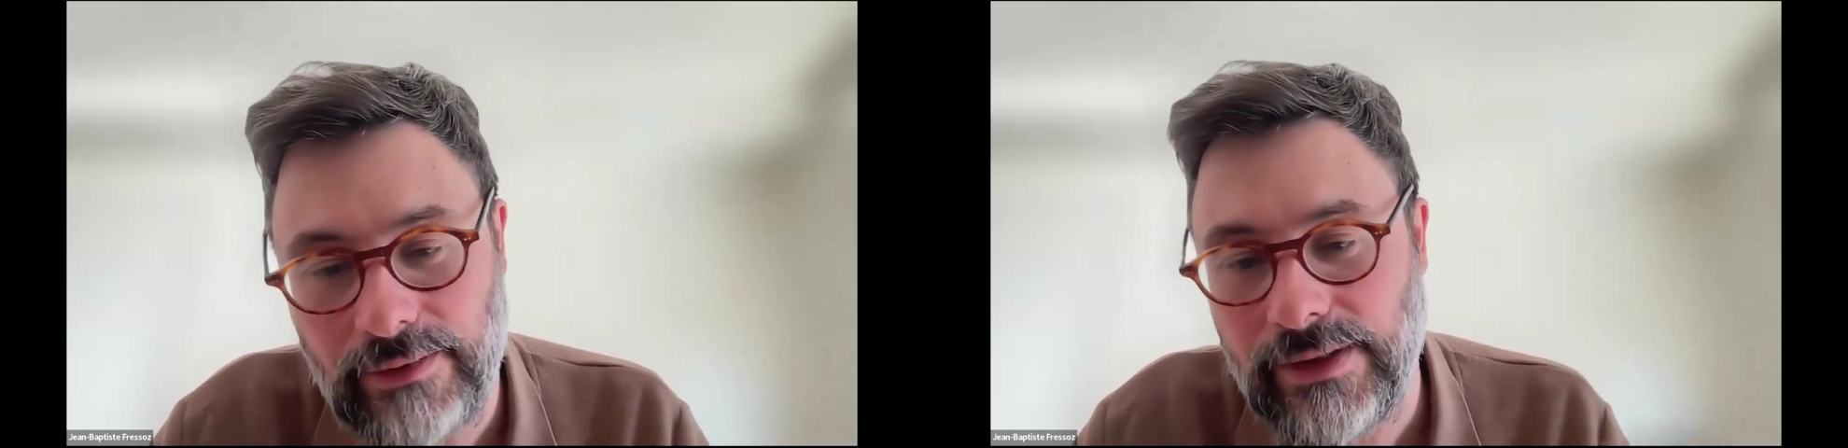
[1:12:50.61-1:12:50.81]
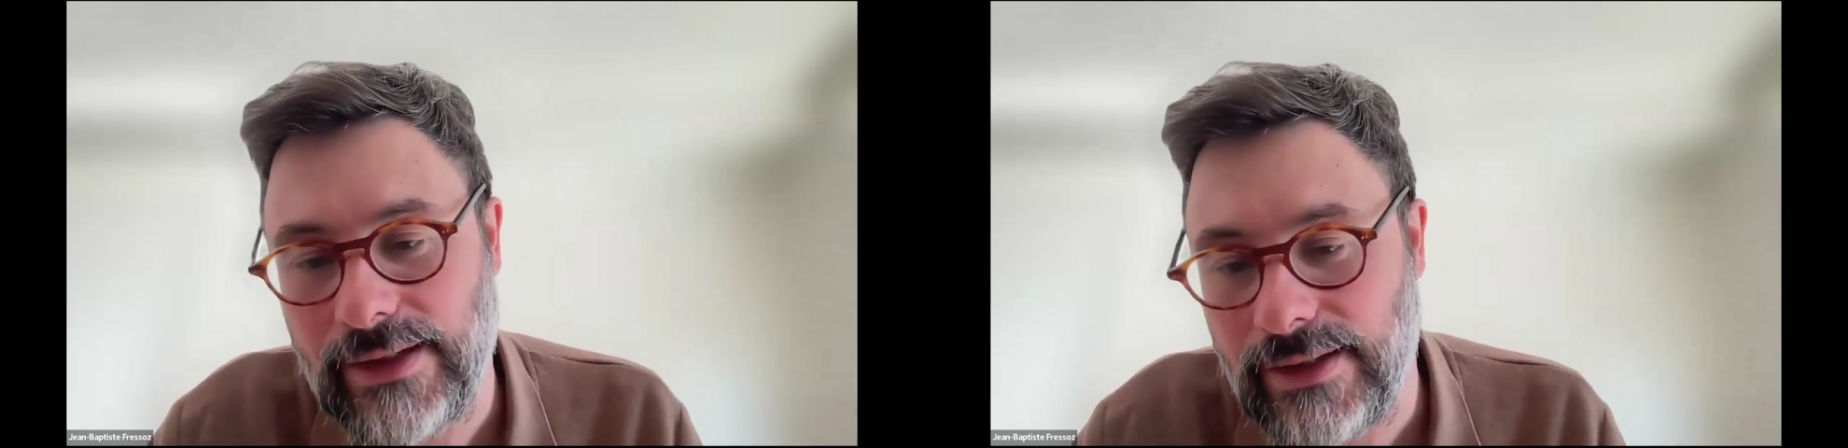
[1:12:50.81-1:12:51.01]

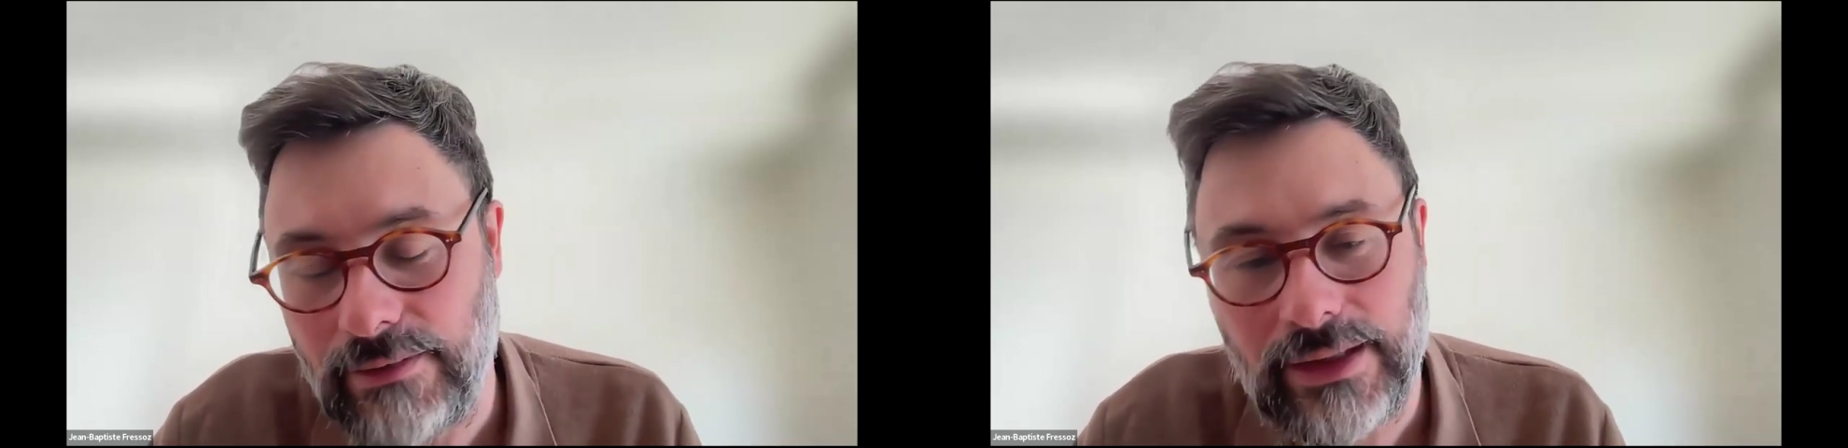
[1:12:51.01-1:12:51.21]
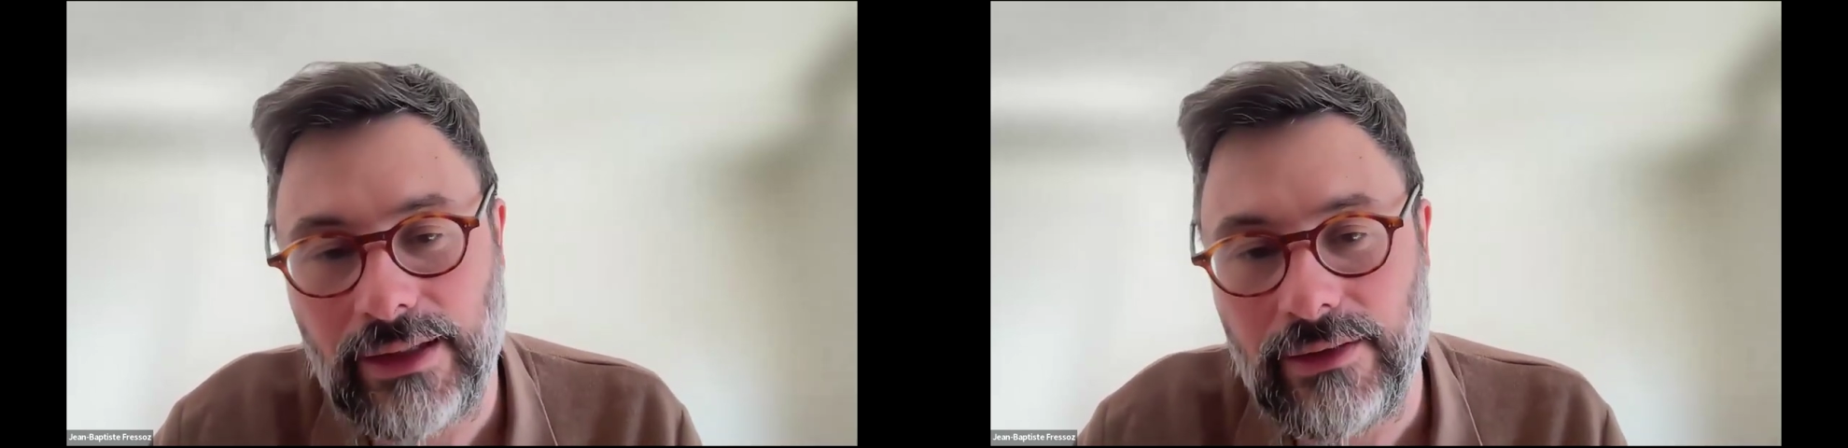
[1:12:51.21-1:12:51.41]
there is
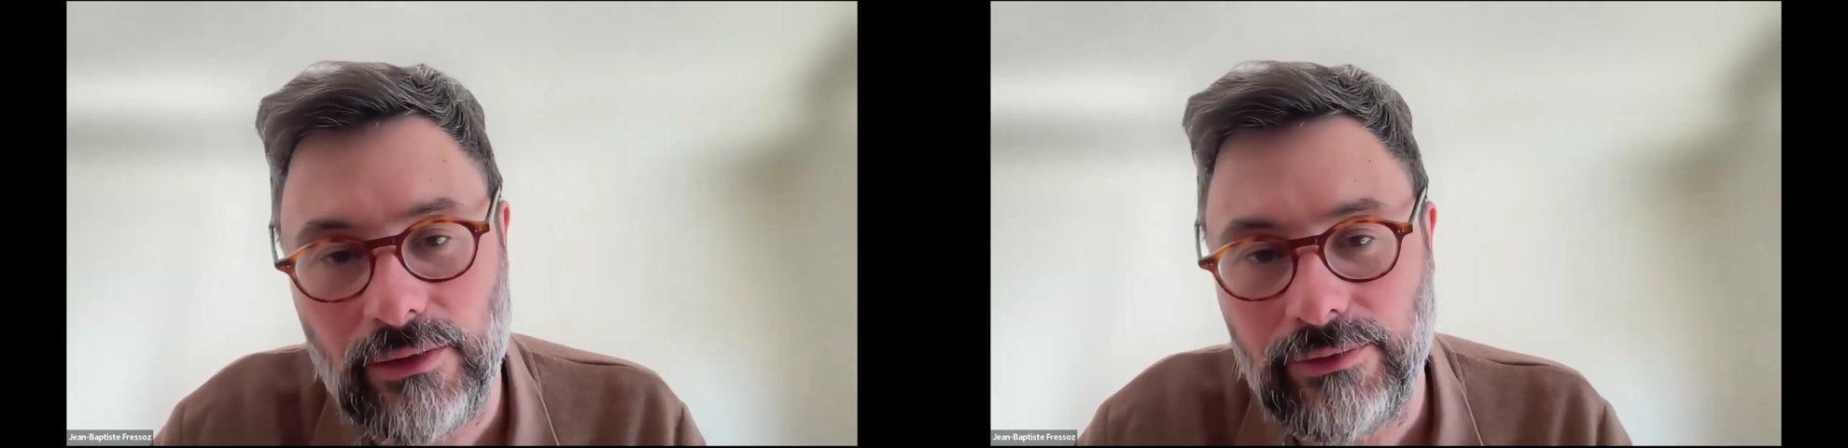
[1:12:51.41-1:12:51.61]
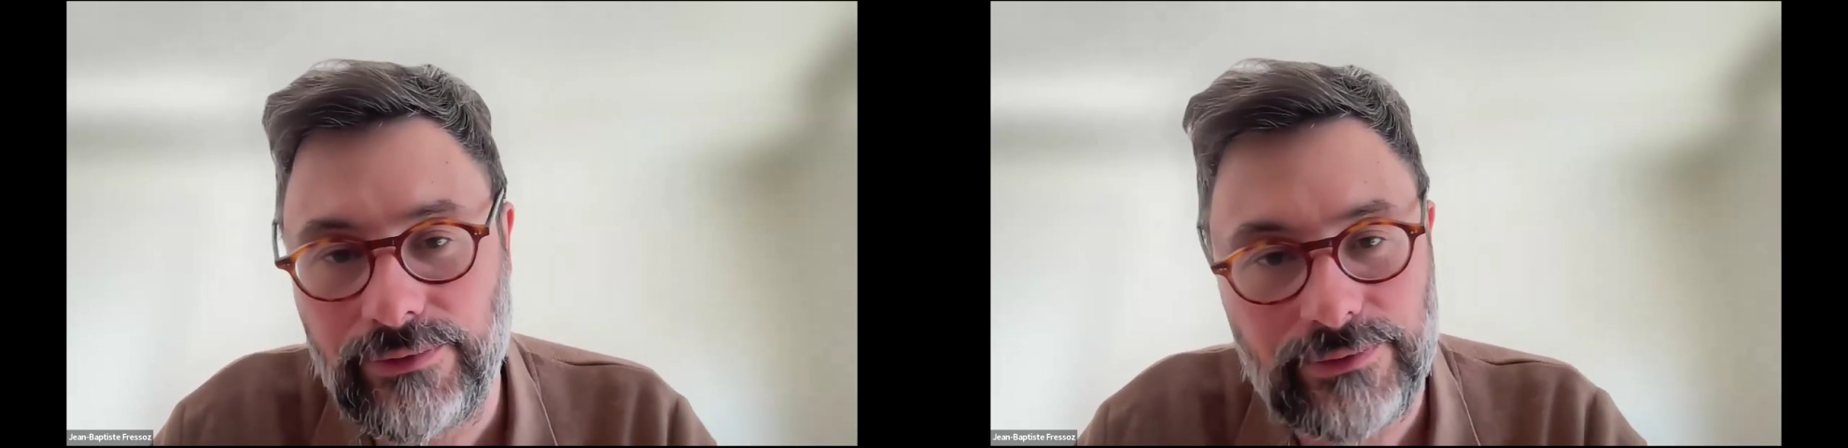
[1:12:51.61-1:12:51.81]
a kind
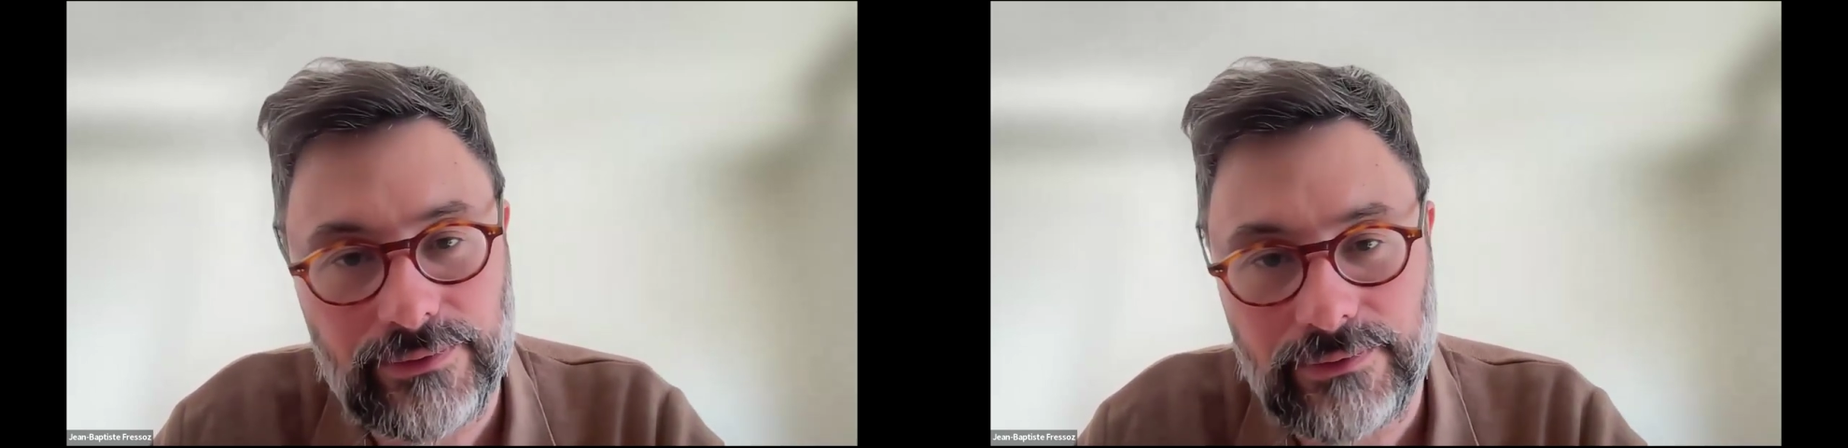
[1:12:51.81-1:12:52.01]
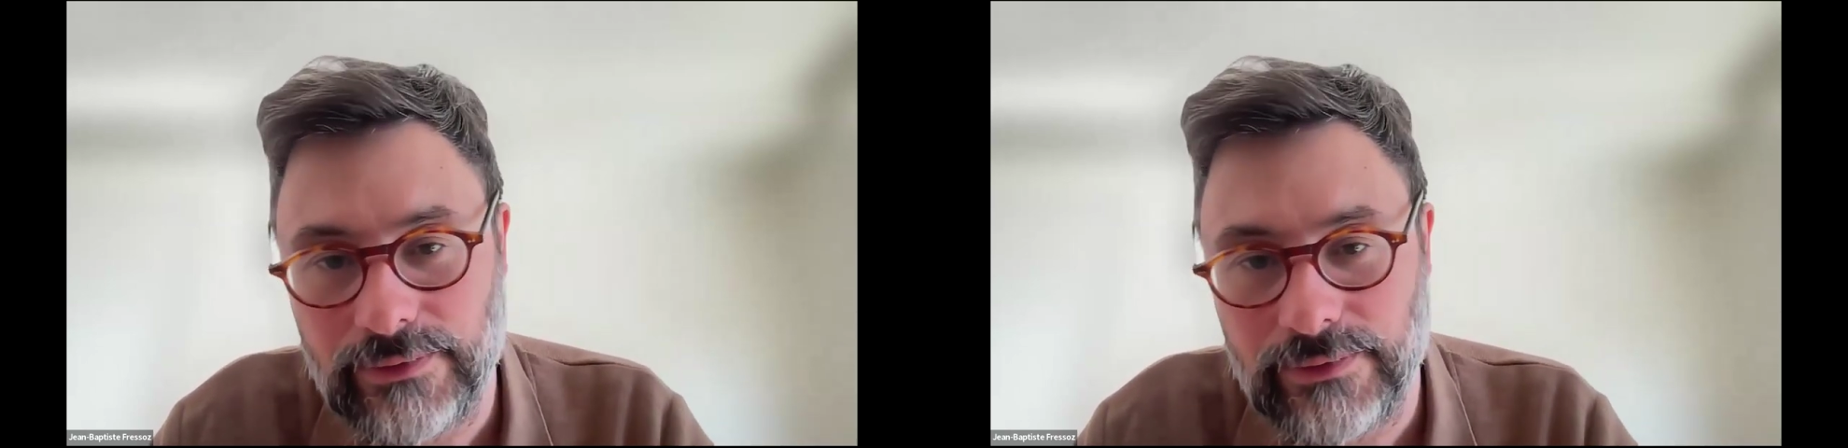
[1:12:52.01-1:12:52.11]
of